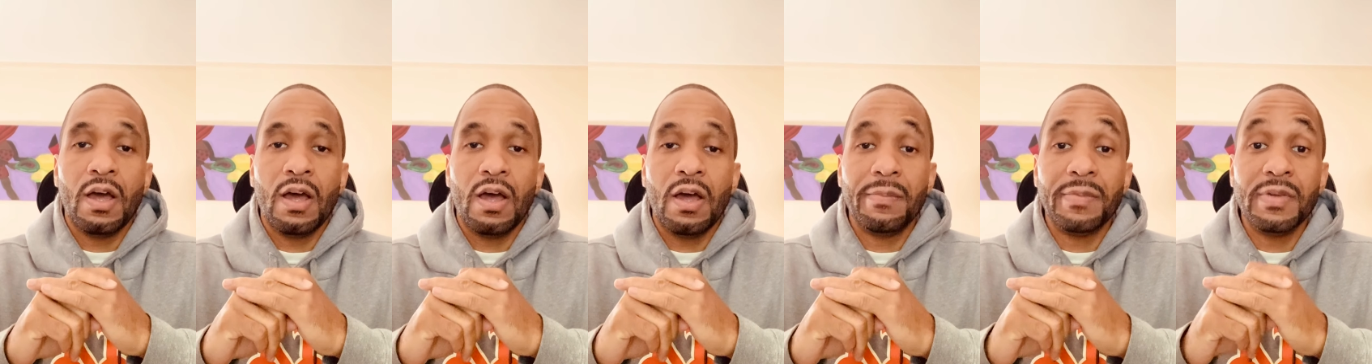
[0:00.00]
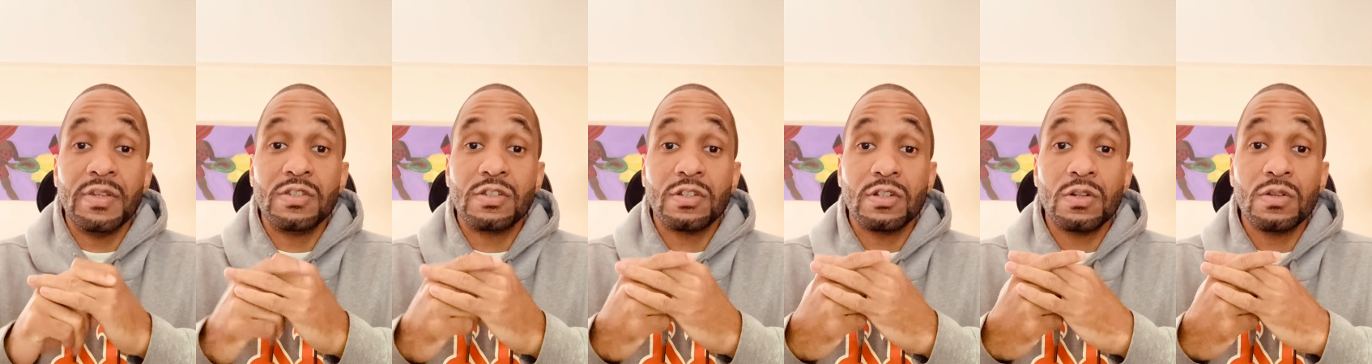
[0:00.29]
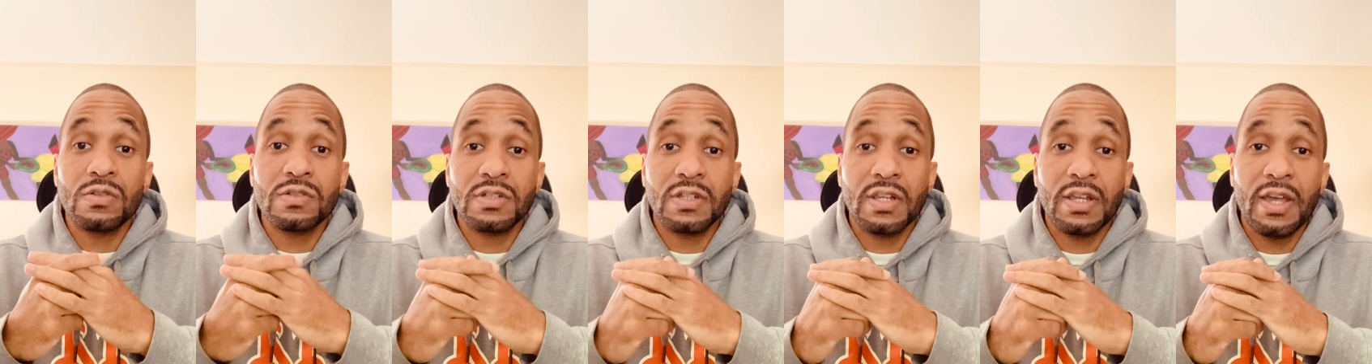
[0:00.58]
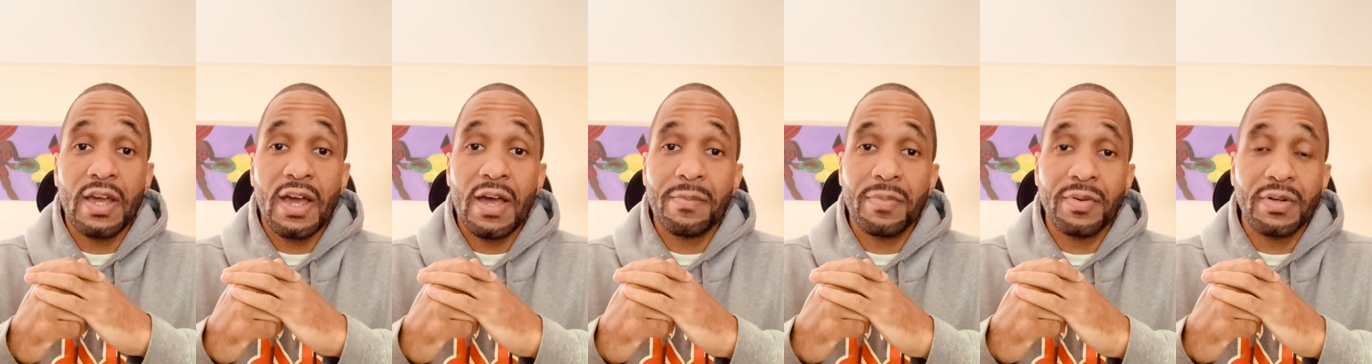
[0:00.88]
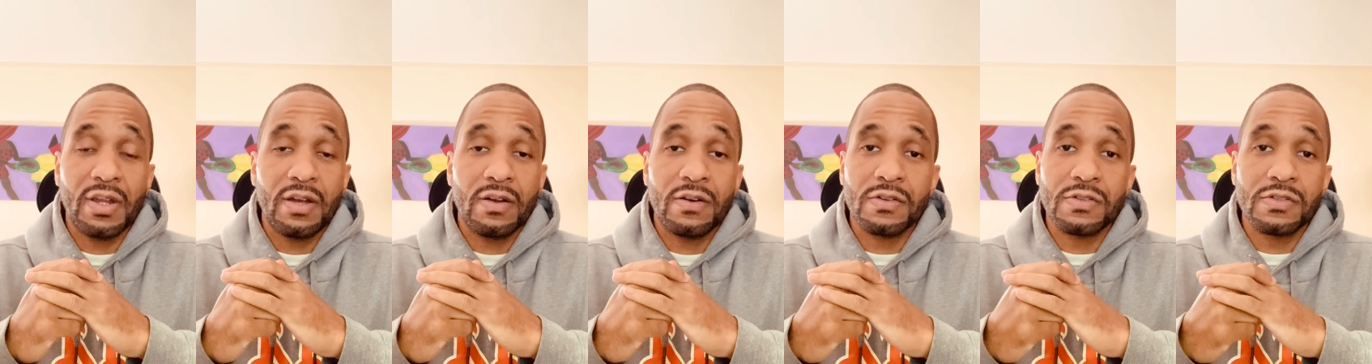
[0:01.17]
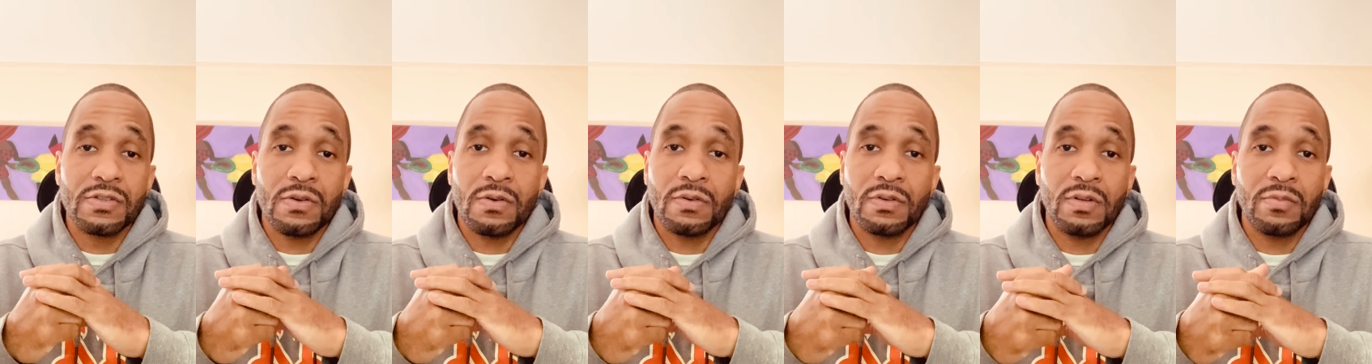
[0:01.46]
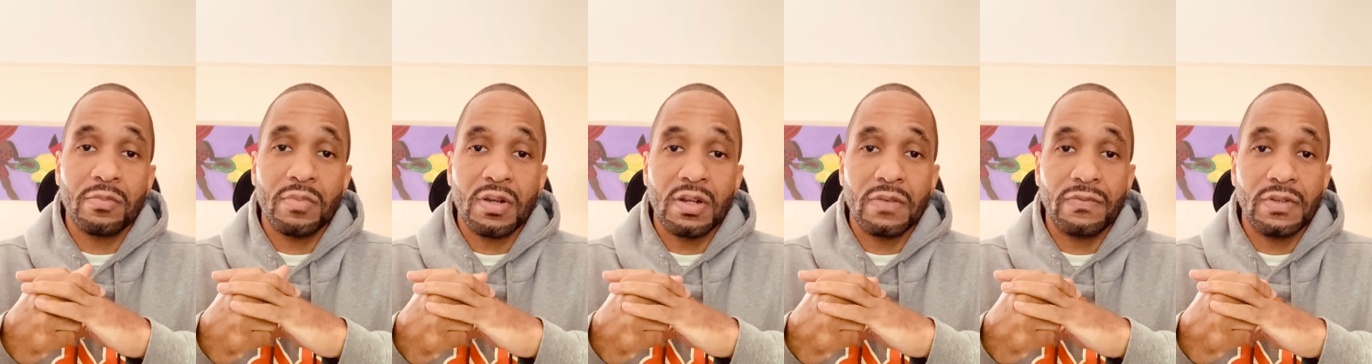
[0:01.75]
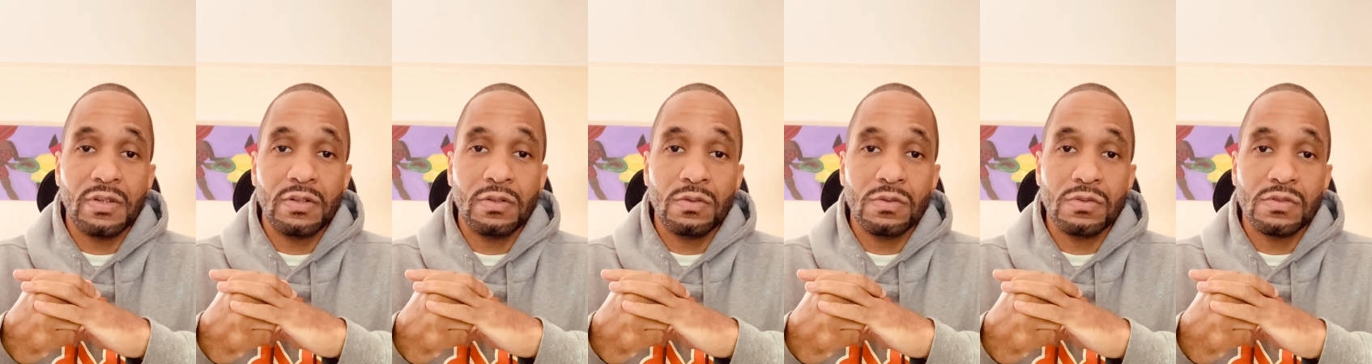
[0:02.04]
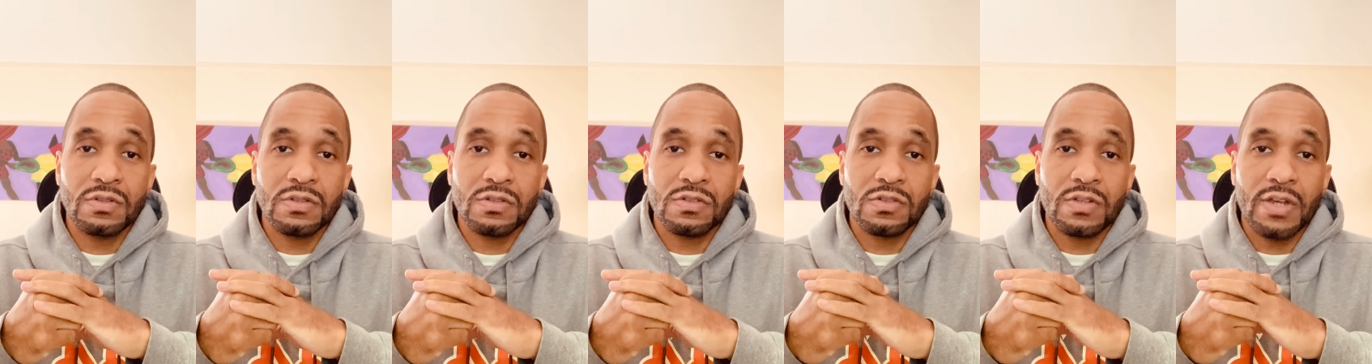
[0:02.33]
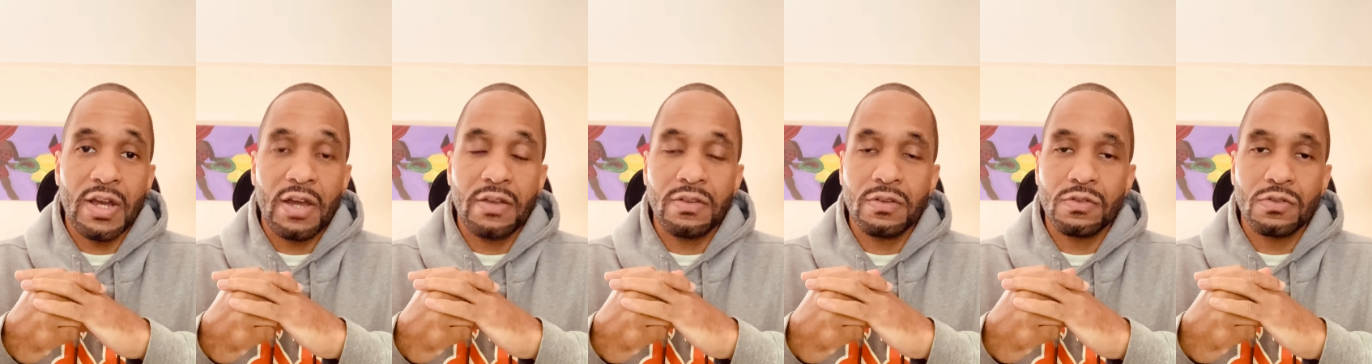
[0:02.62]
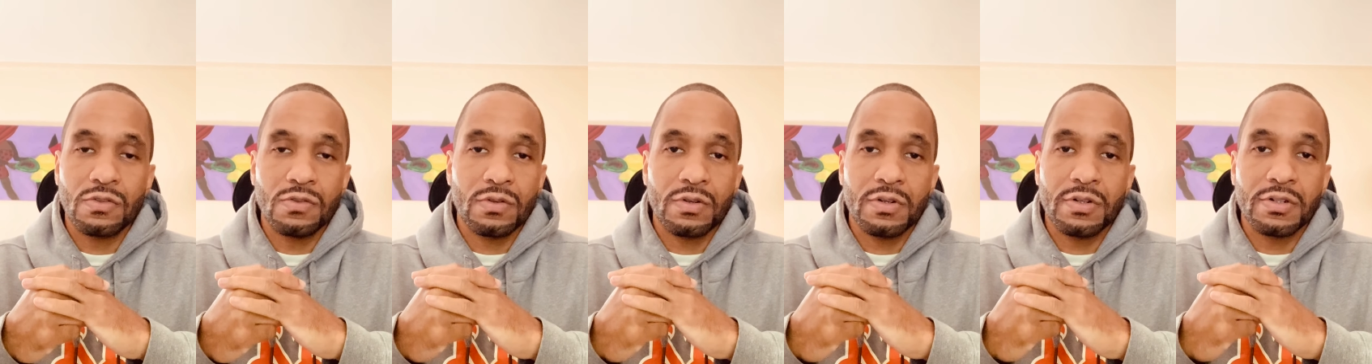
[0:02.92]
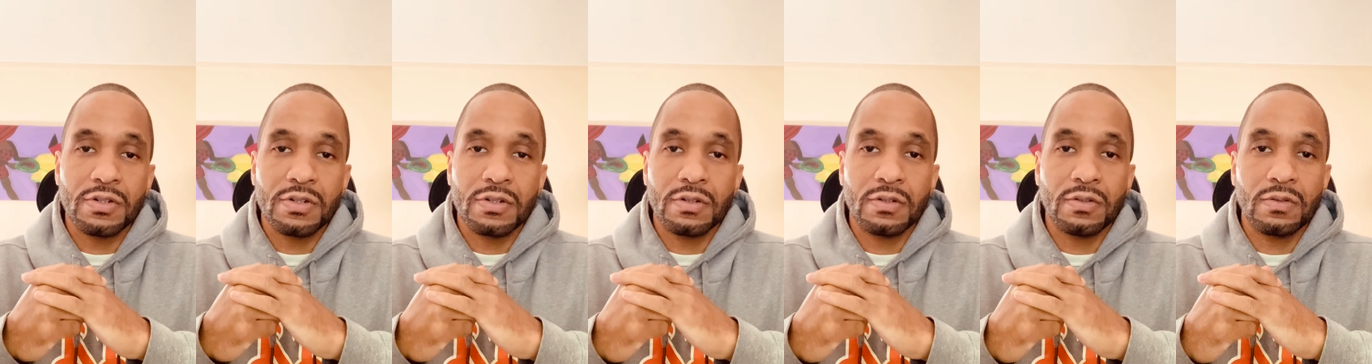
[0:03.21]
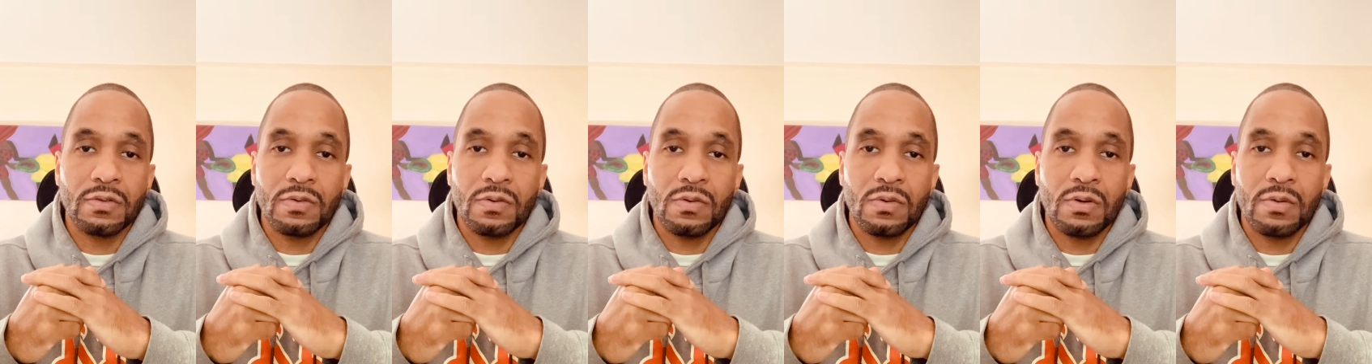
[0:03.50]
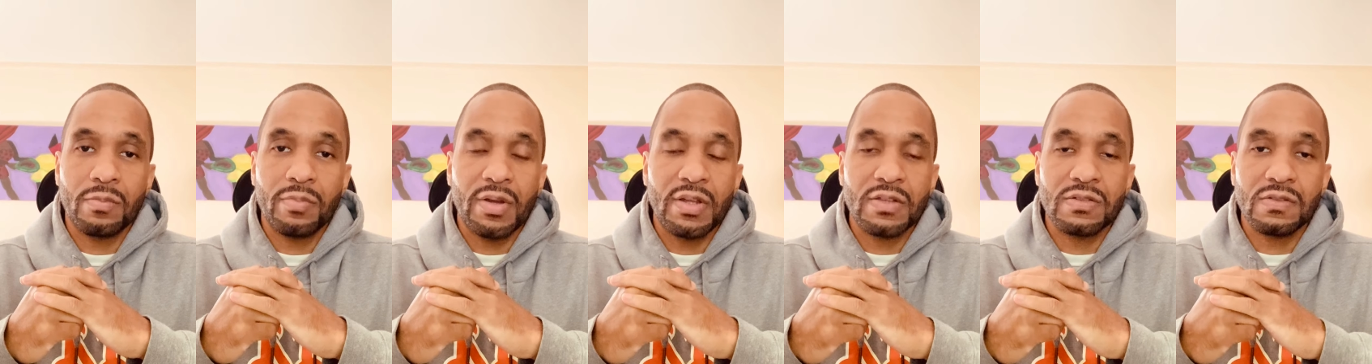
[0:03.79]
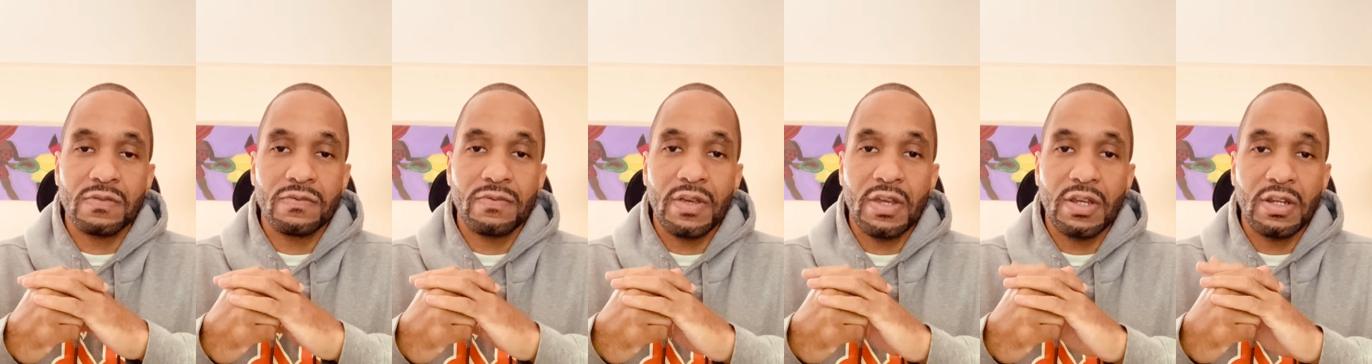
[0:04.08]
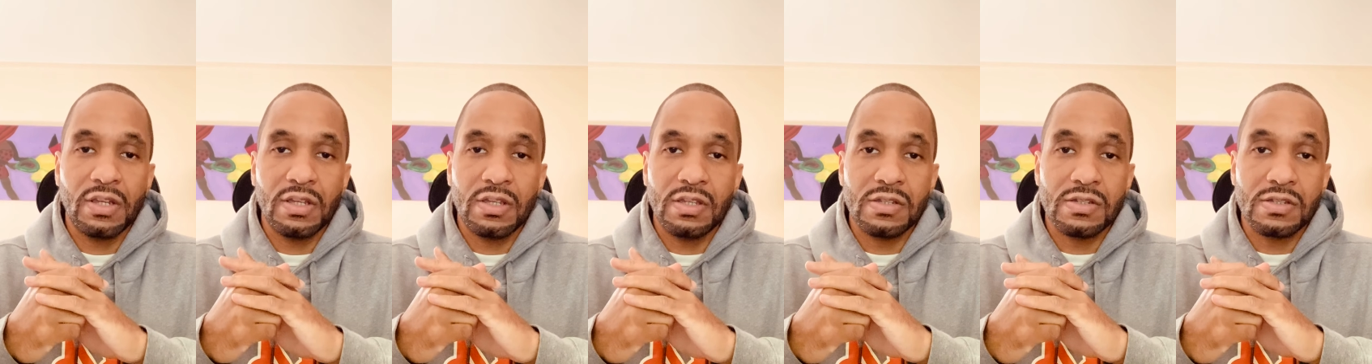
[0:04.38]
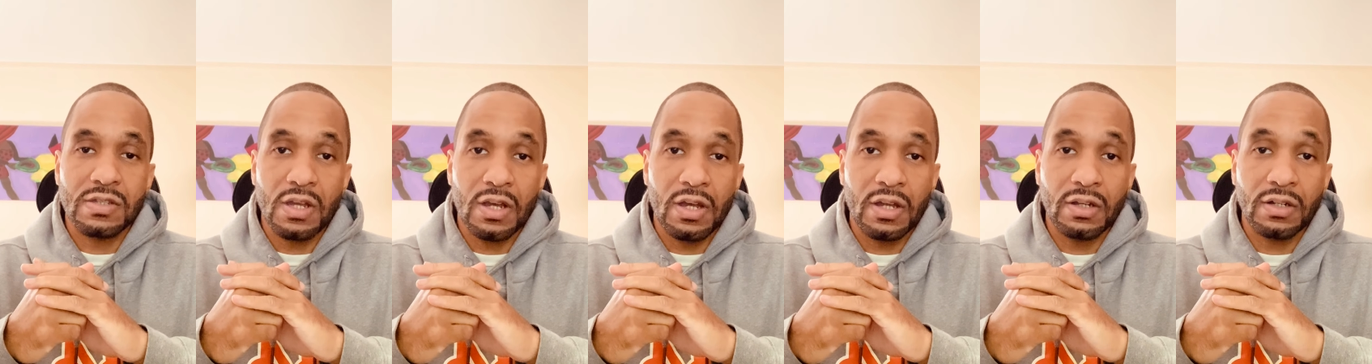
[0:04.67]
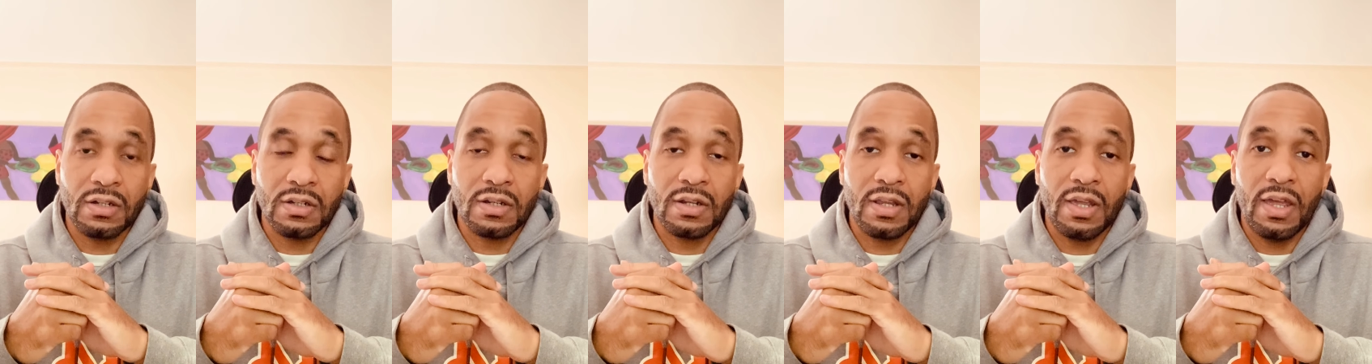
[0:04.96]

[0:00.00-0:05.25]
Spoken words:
he's closing the gap in Arizona, but if he loses either Georgia or Pennsylvania, he's done.